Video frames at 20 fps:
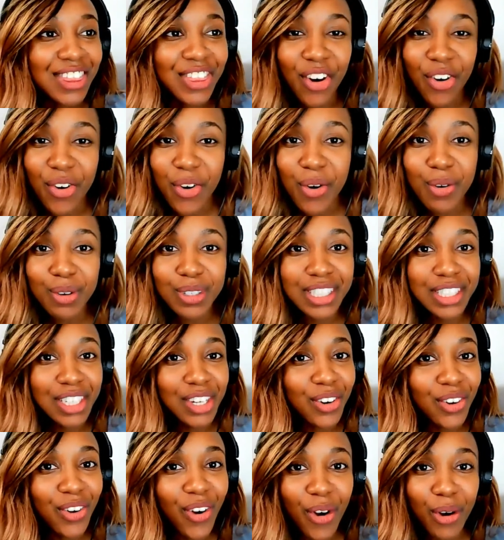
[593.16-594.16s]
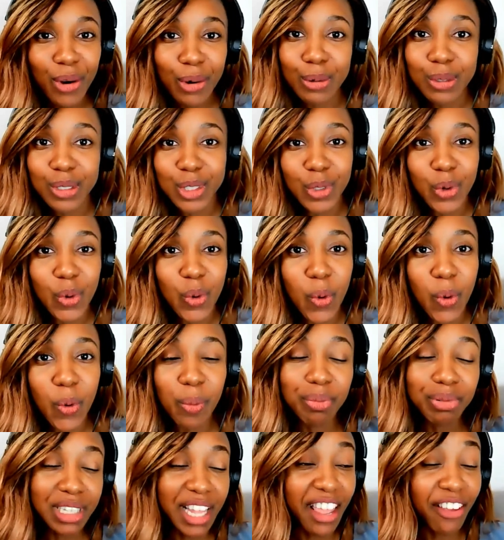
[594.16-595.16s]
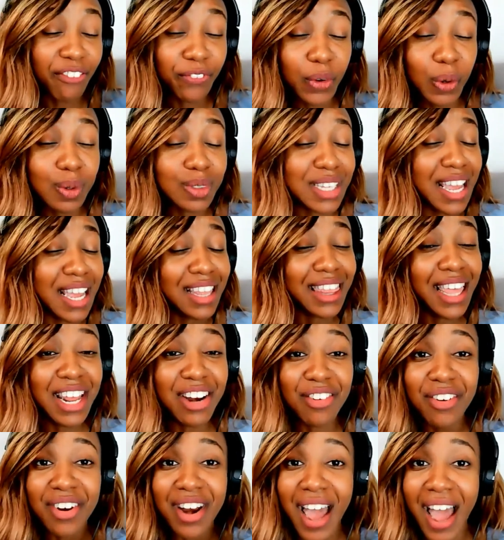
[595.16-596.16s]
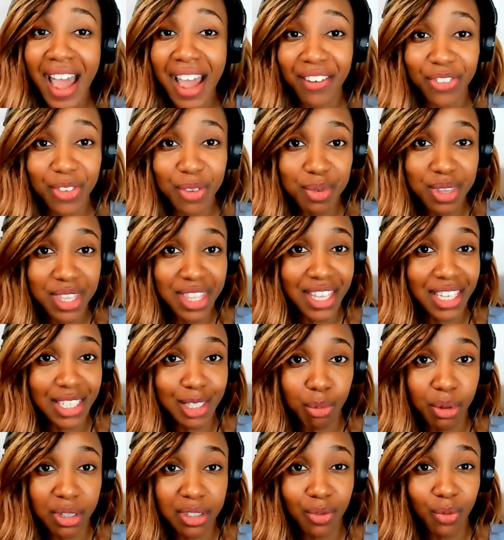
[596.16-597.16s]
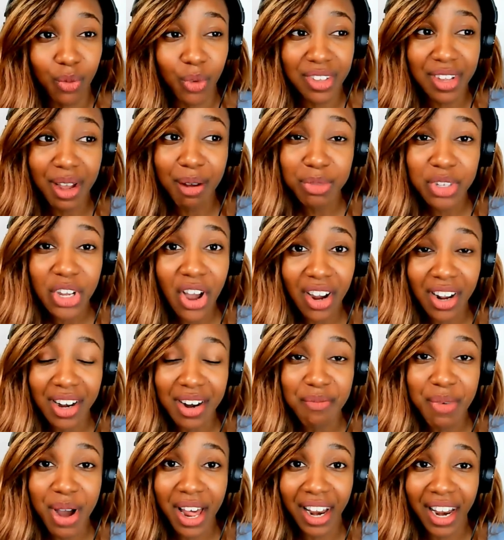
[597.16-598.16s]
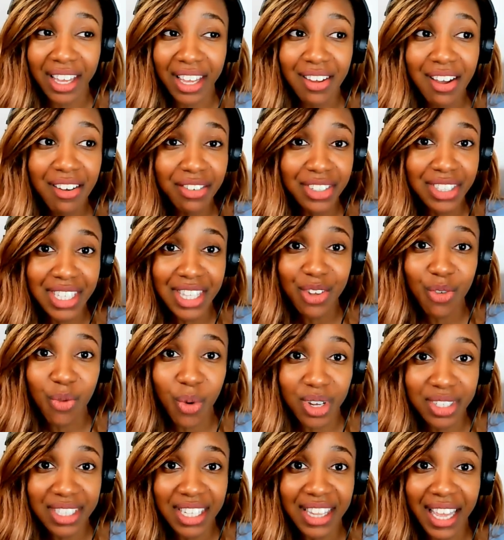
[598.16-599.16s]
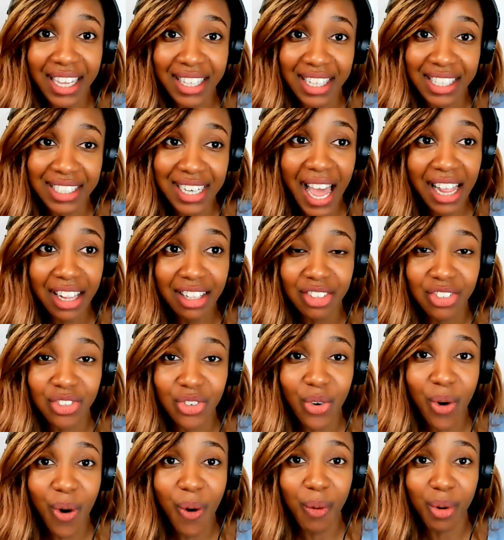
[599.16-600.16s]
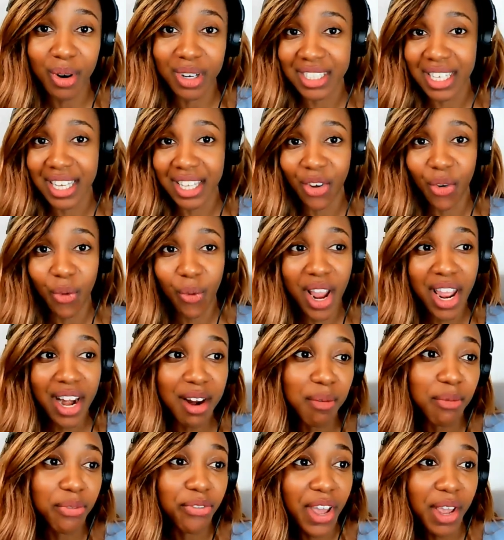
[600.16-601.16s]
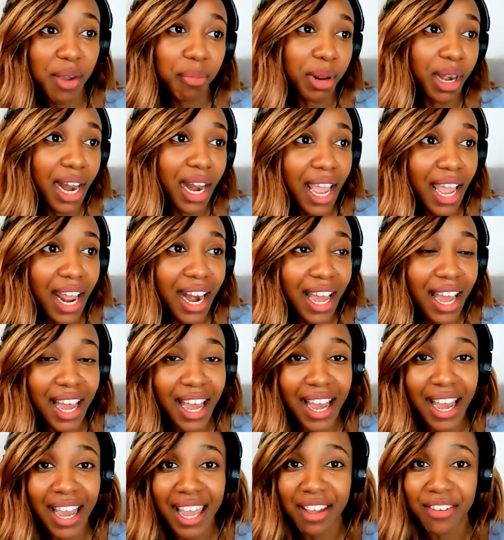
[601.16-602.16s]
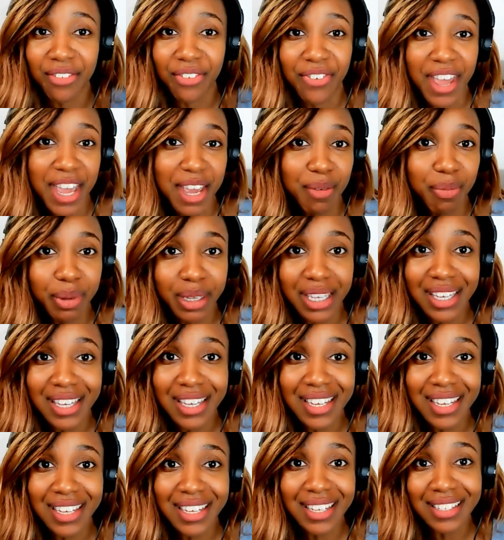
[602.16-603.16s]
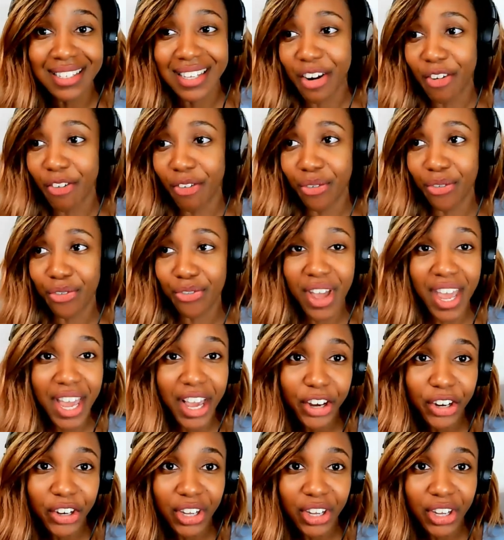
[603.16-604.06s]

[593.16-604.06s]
Those little old school play foods, and they do not have to be the expensive ones. I'm talking about like you ever see the ones at like the dollar store where it's like a random fake banana and fake peas and fake